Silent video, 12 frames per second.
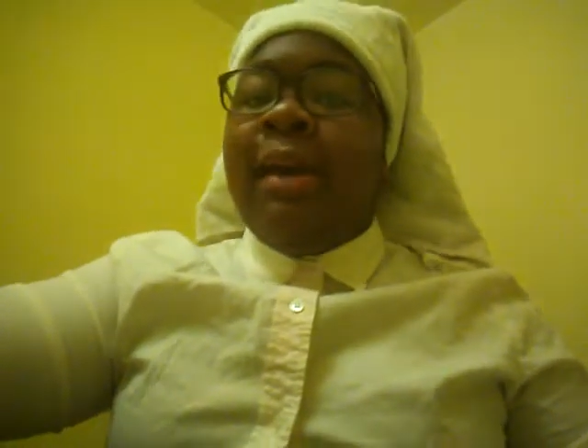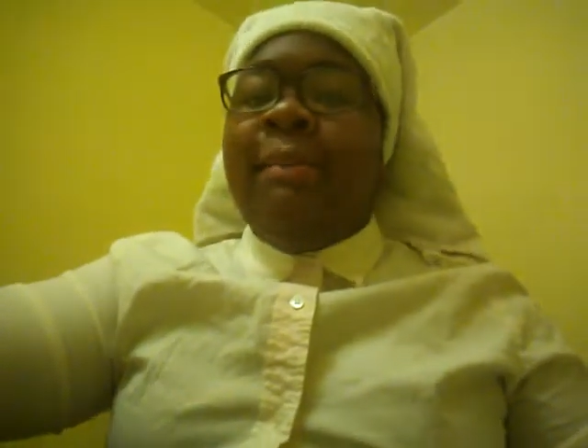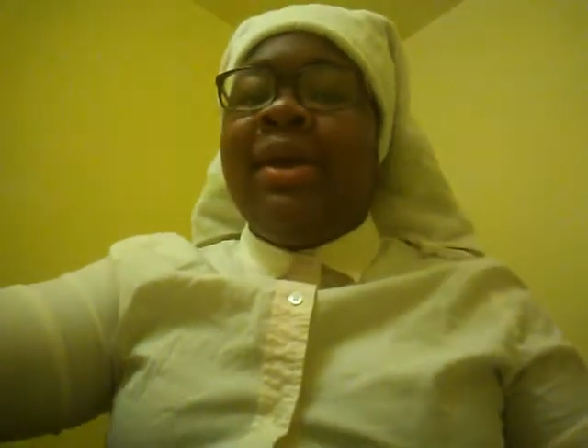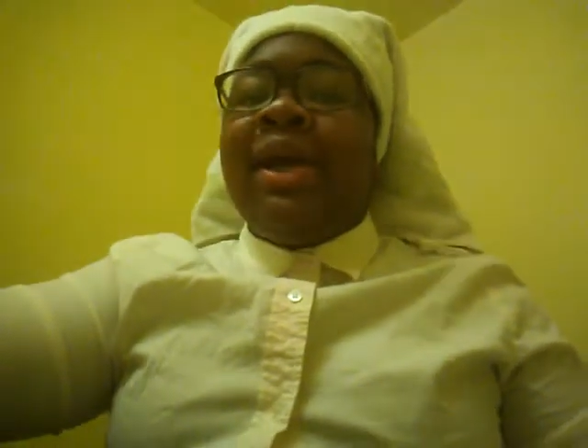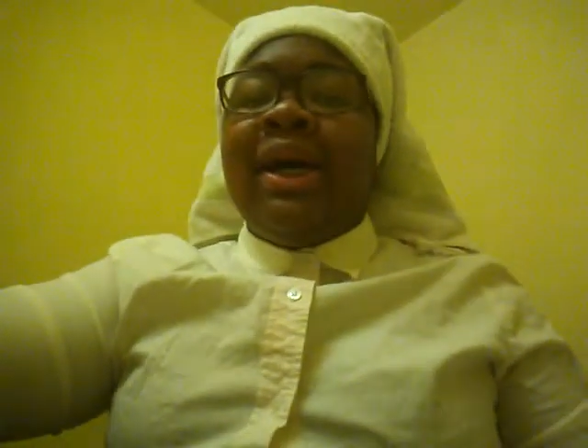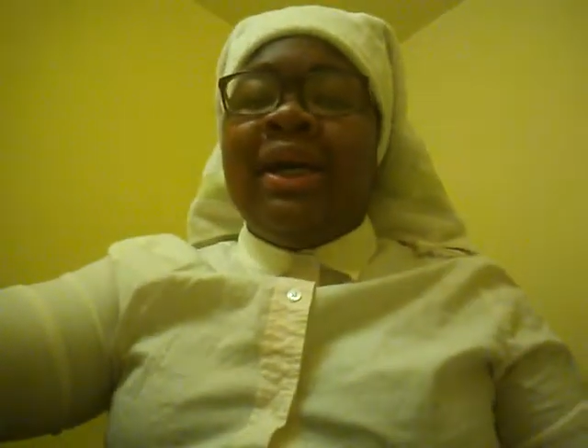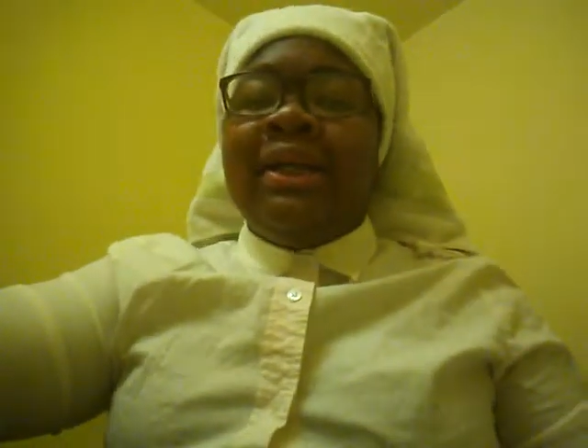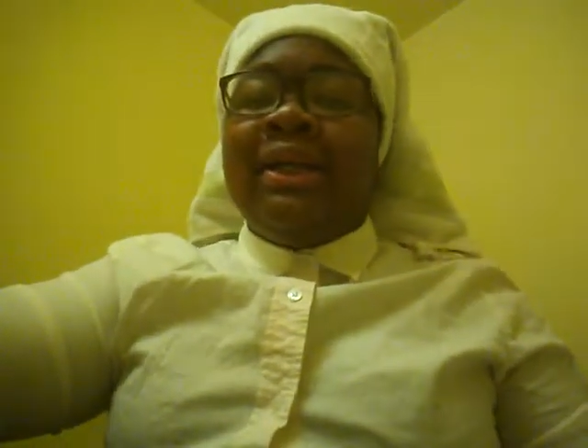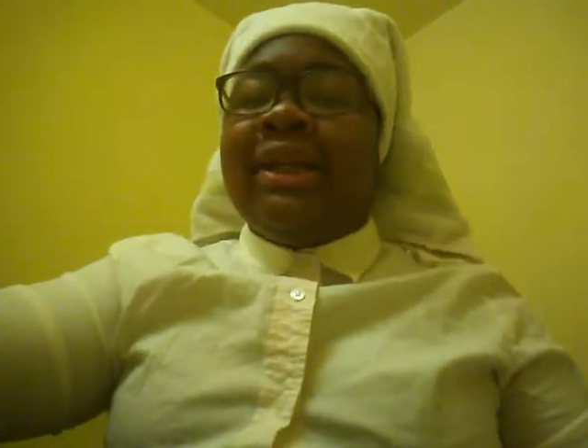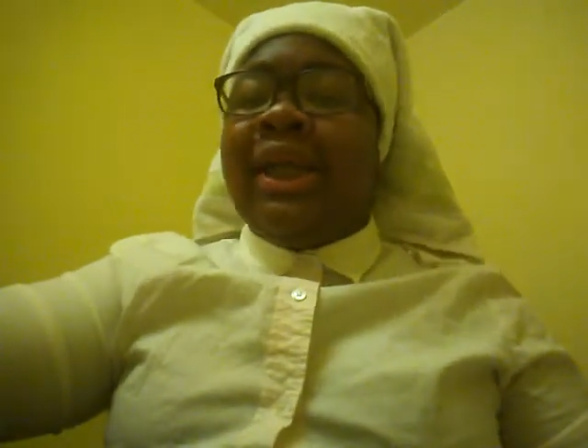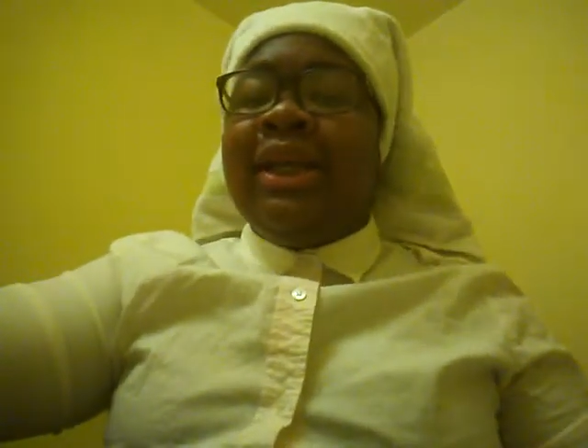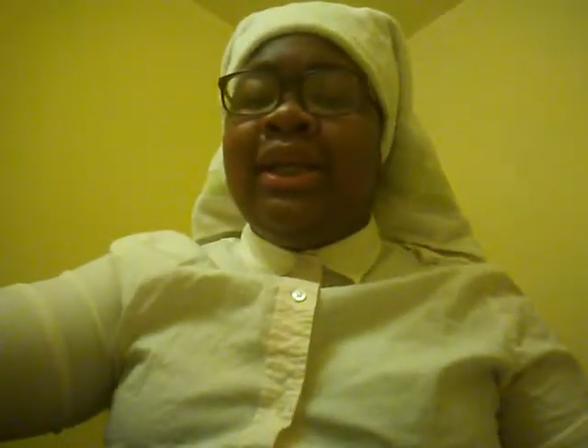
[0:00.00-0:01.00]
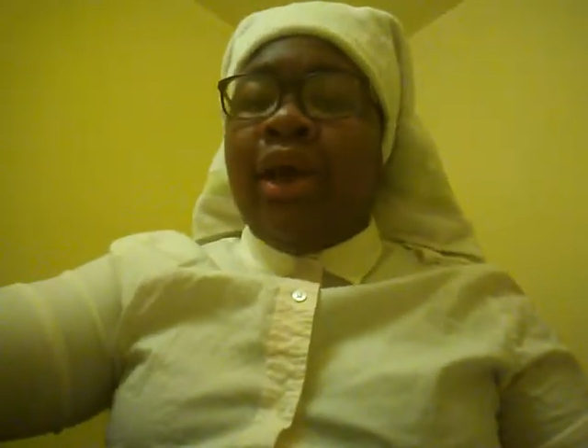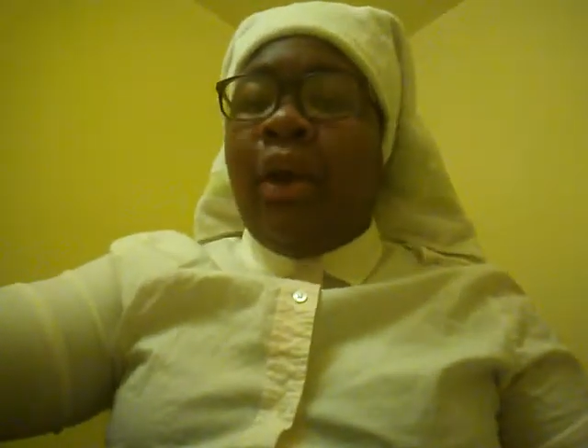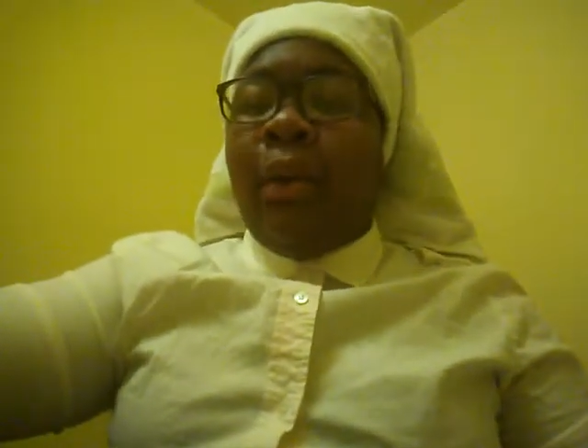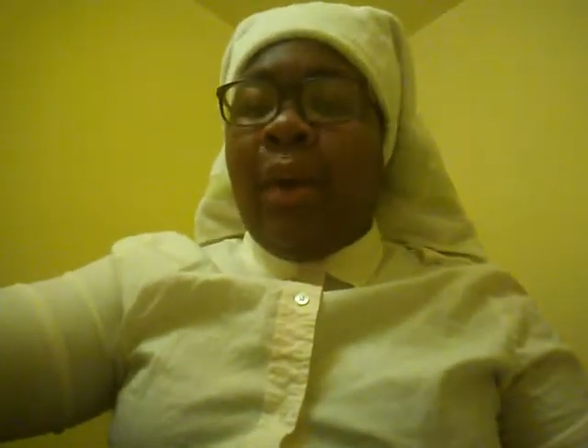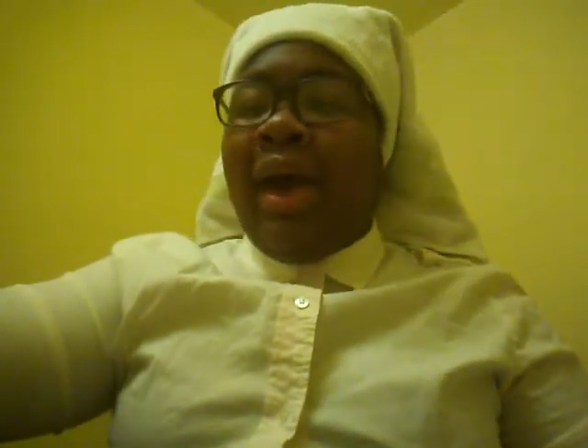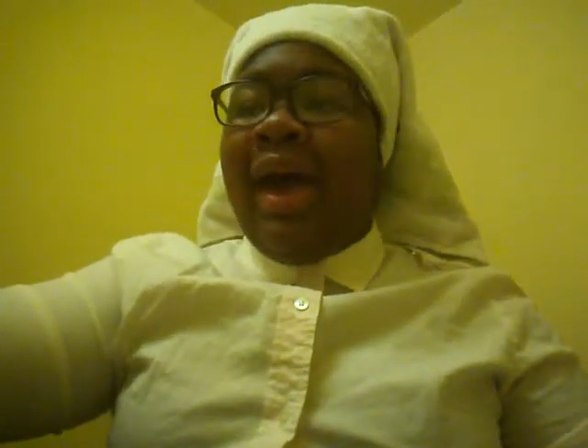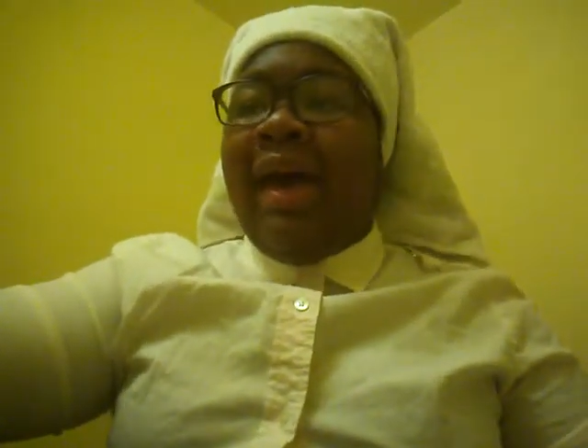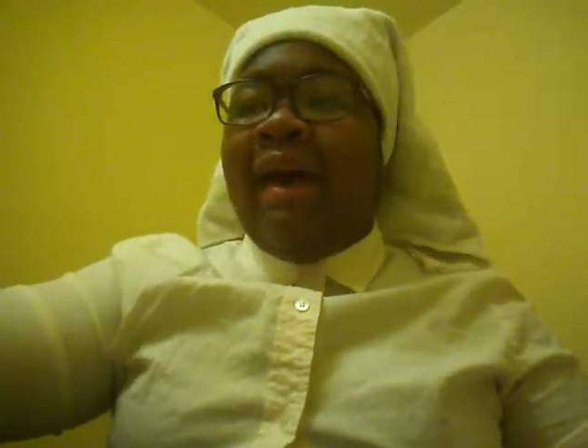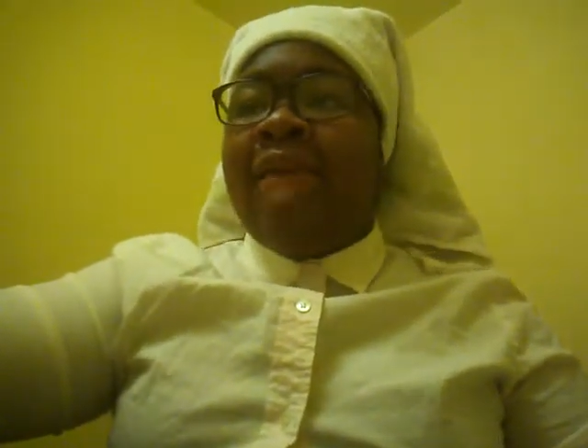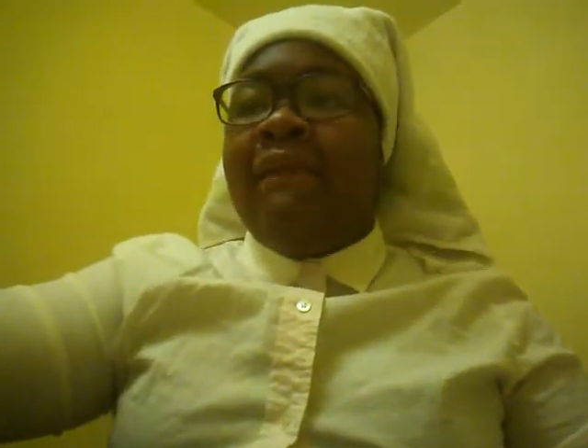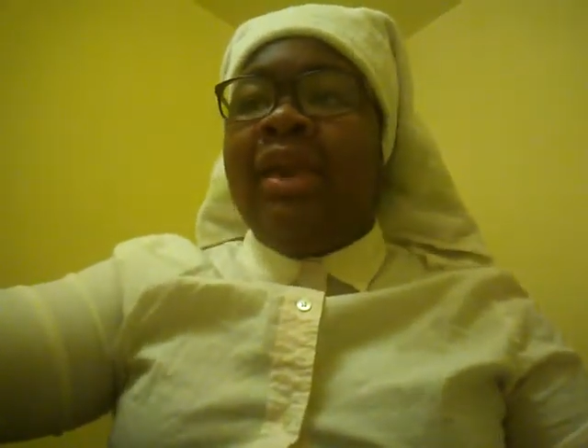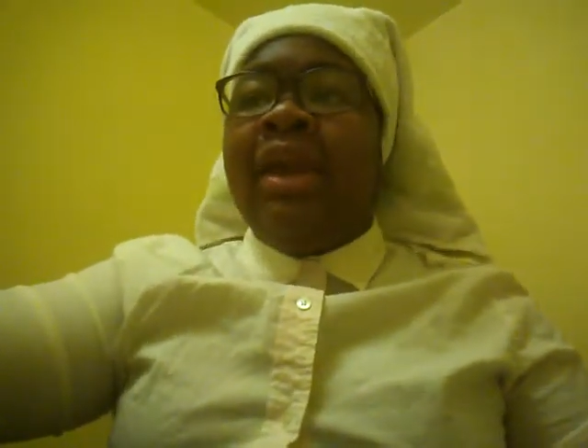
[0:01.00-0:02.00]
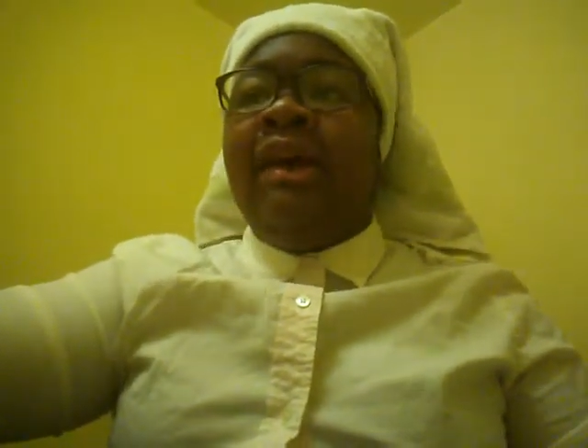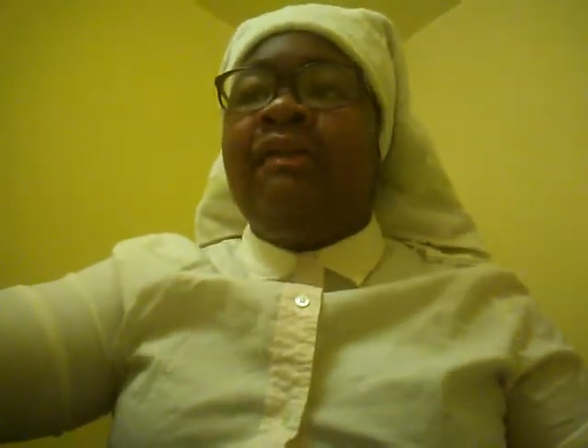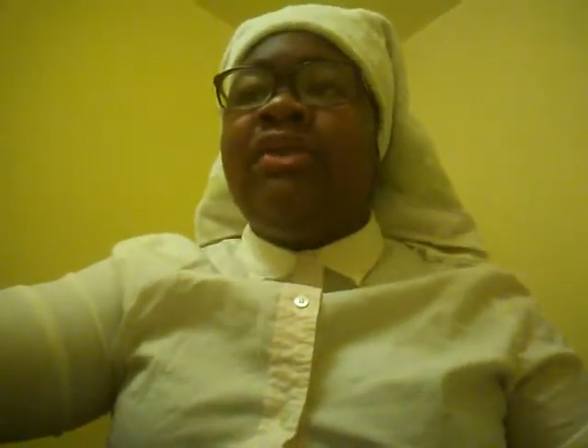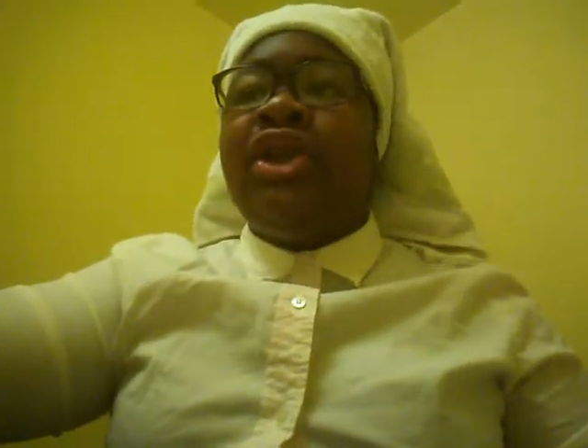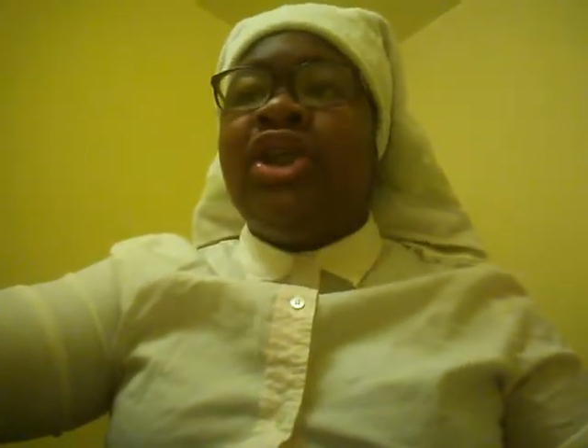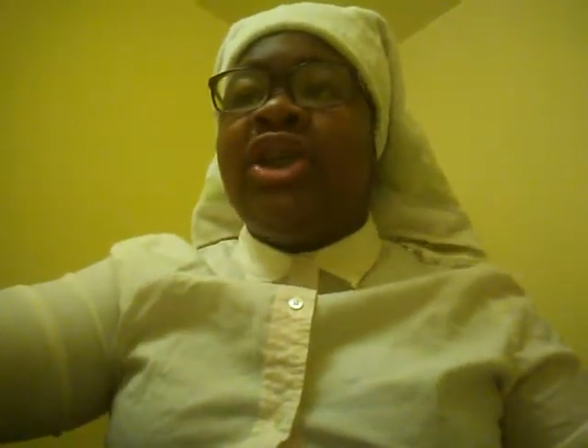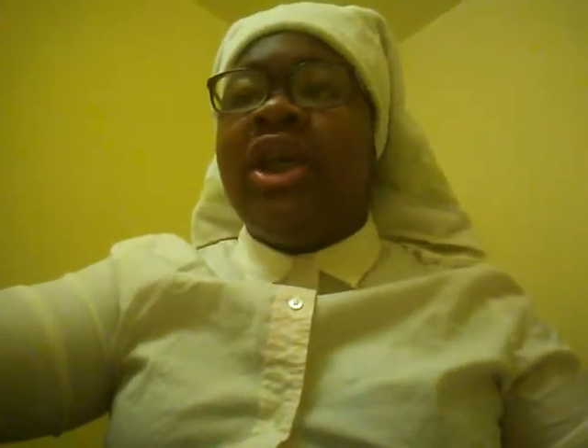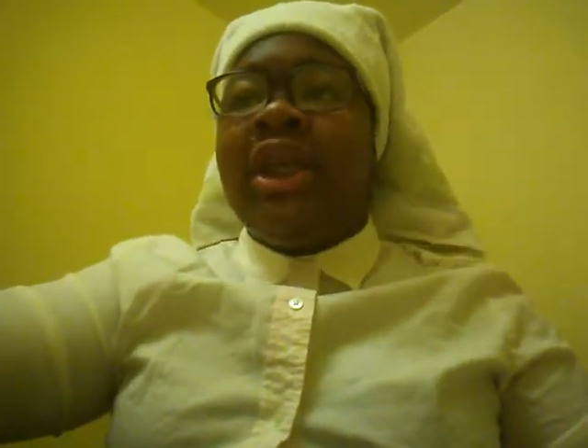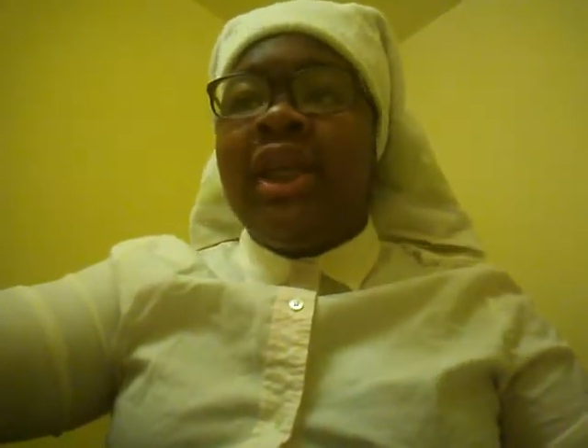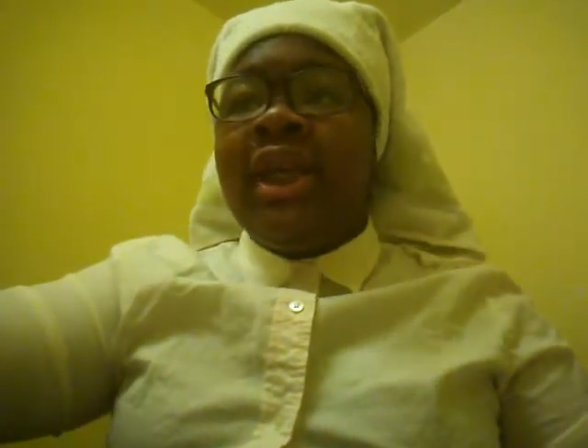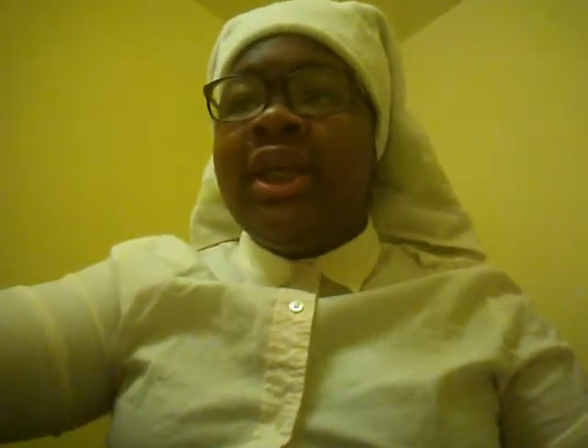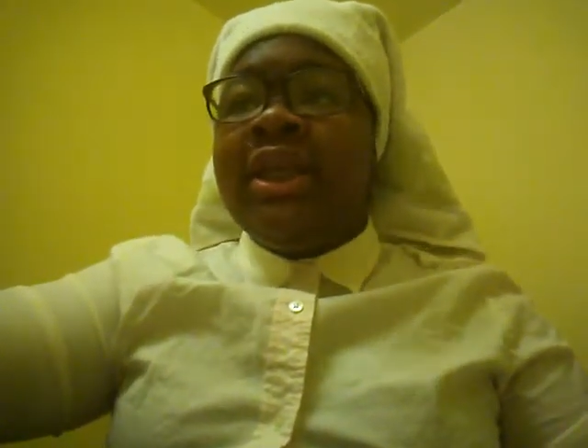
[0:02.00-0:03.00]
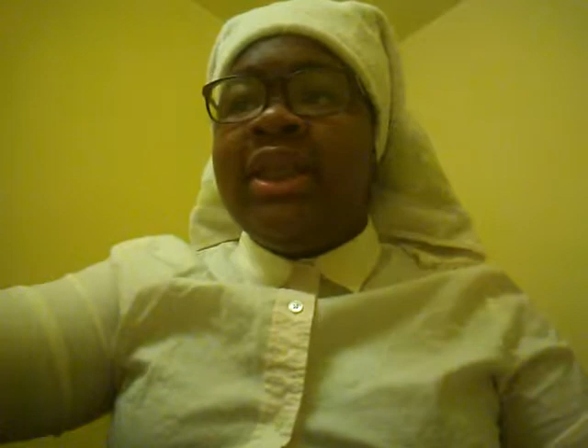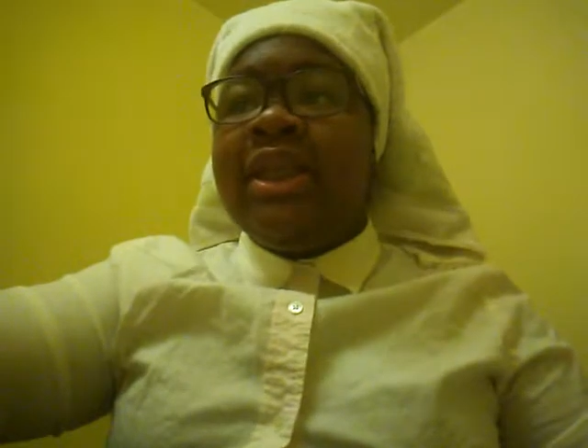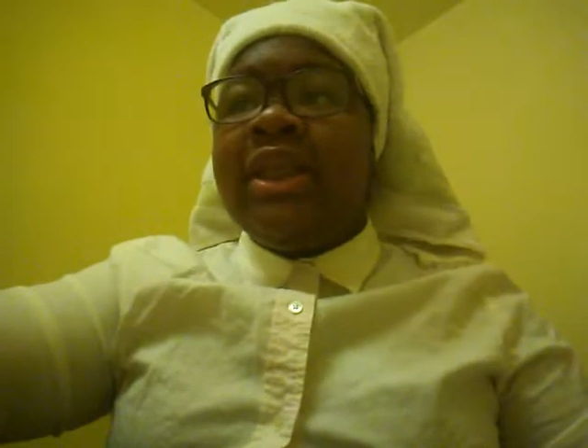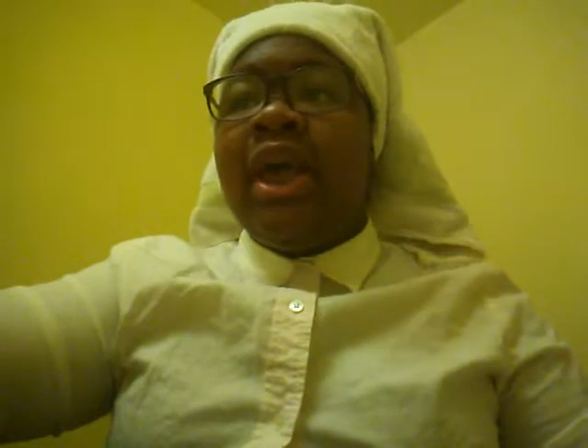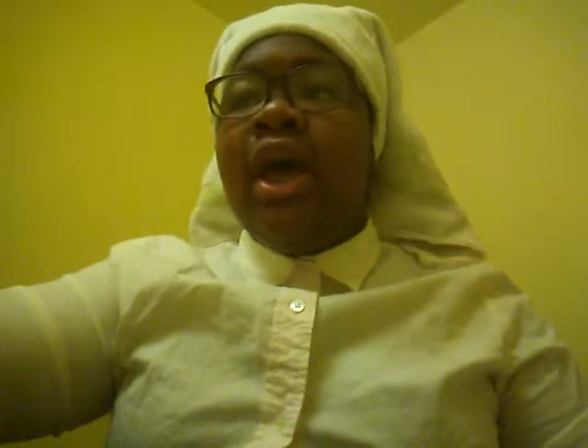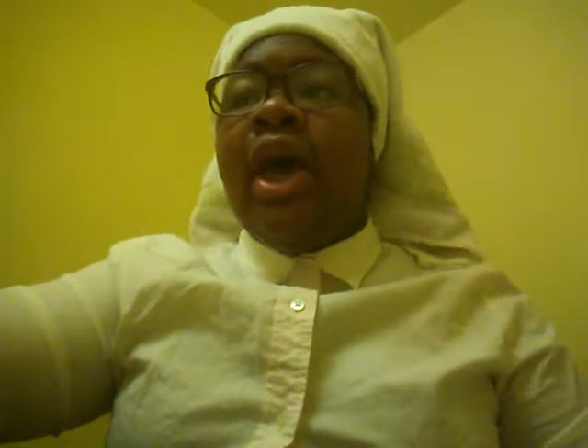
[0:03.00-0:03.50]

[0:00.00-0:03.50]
because they don't have enough shillings